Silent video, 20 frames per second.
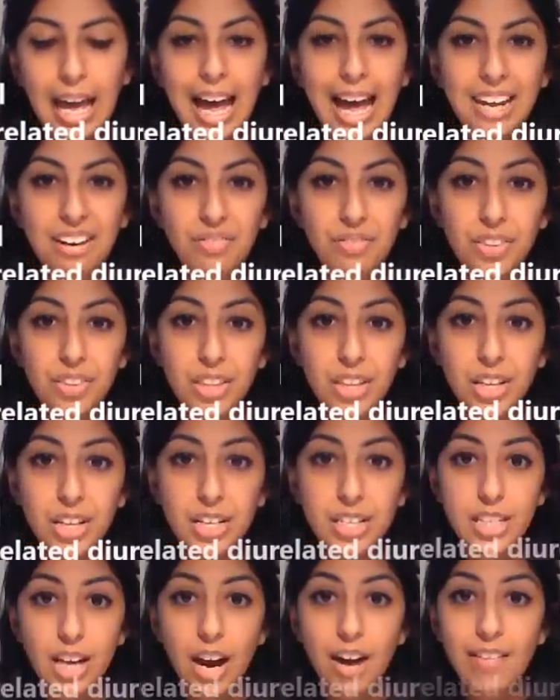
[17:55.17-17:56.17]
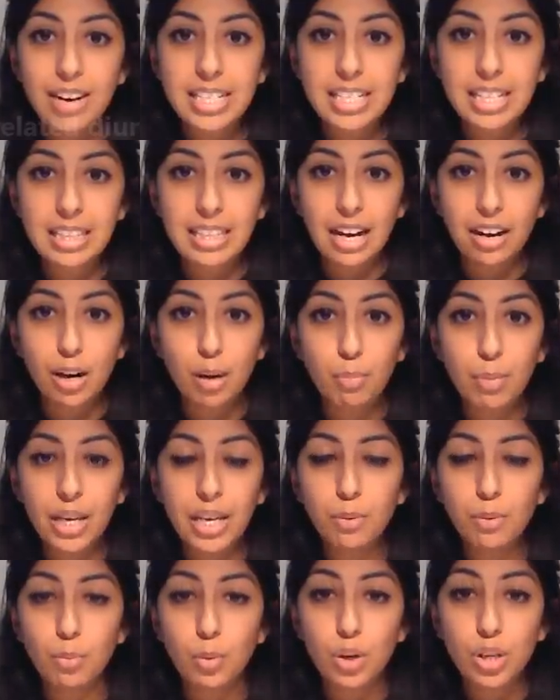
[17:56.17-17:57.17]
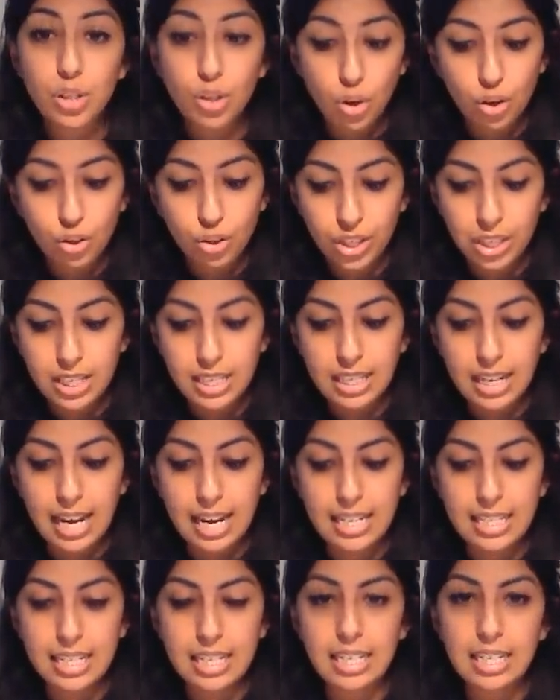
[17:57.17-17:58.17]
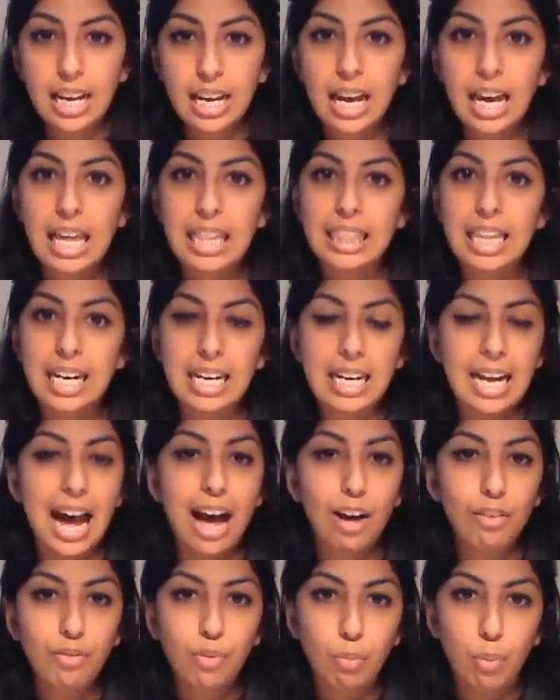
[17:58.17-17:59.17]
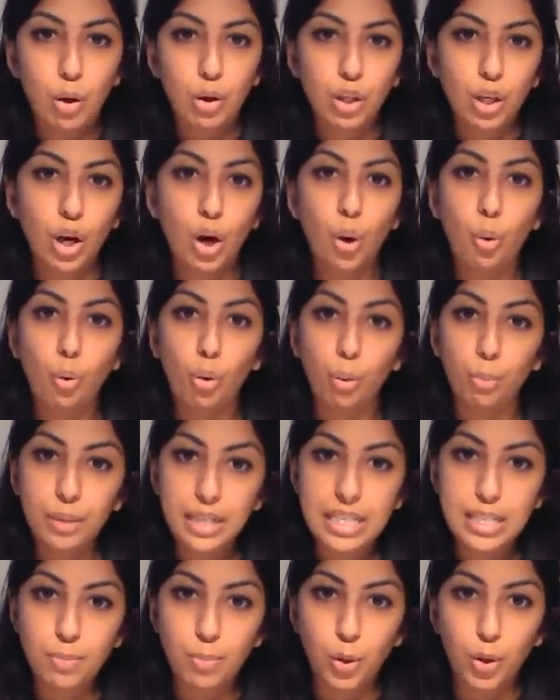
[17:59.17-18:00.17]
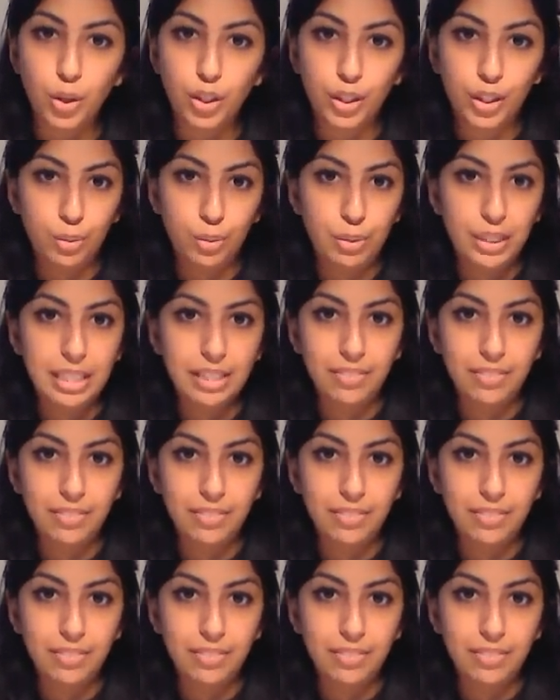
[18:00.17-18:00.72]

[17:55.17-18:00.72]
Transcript: And if the diuretic therapy was contraindicated, then an alpha blocker or a beta blocker could be